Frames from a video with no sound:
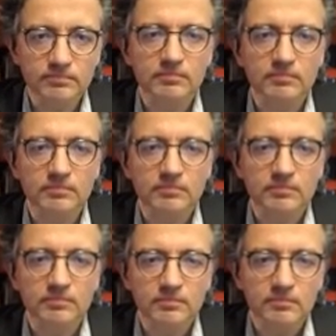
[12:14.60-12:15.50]

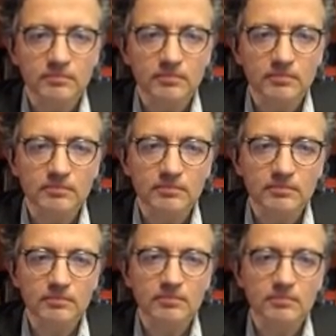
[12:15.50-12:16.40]

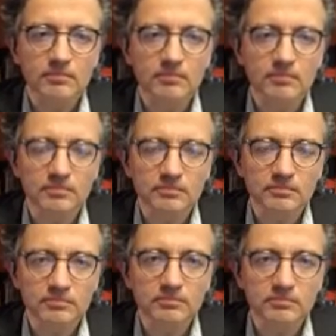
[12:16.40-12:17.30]

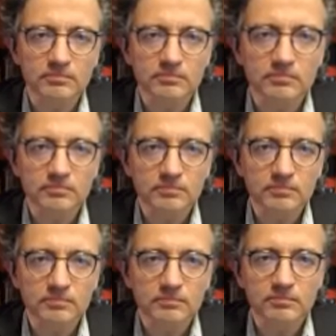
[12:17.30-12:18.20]

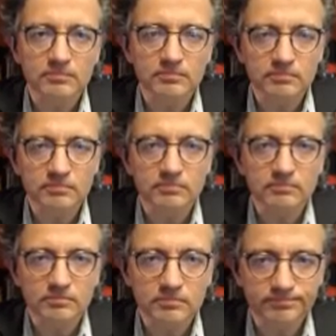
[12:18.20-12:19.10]

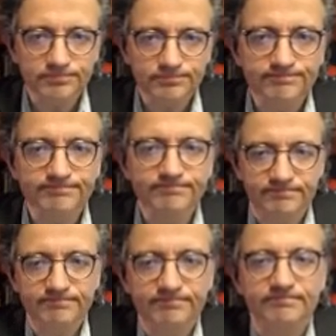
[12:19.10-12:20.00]

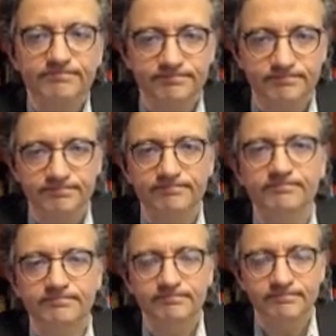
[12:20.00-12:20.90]

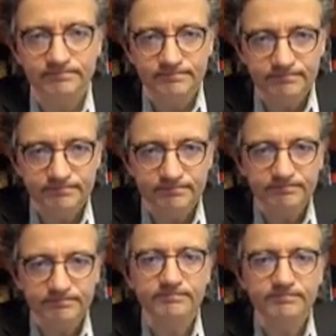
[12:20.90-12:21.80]

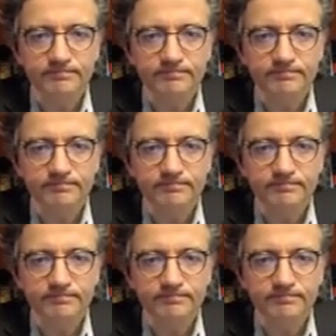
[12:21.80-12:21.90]
(not speaking)